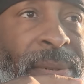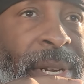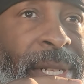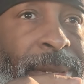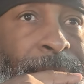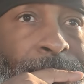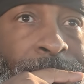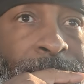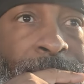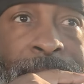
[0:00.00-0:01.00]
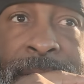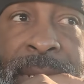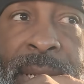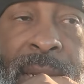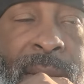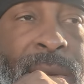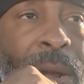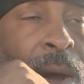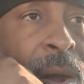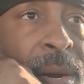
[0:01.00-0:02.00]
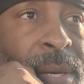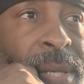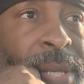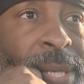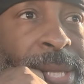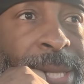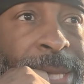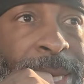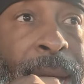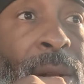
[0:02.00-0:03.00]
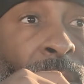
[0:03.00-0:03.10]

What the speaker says: right? Cars. I had a